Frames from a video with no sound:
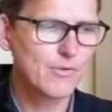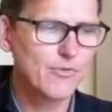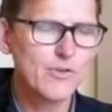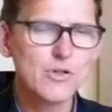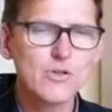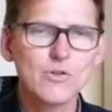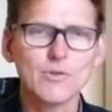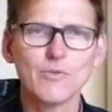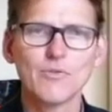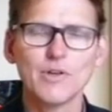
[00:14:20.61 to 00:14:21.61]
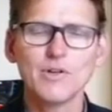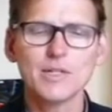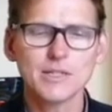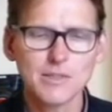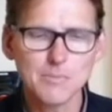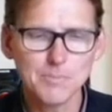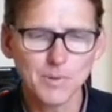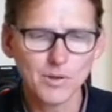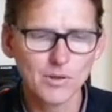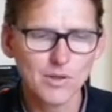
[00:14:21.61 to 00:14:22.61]
few very
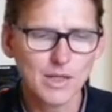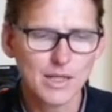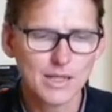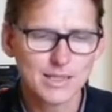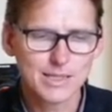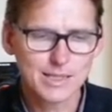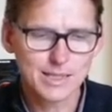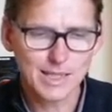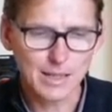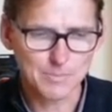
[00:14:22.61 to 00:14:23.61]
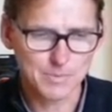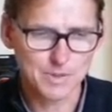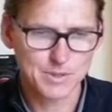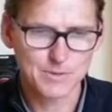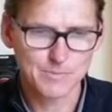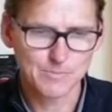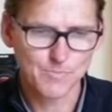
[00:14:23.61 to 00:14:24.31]
simple steps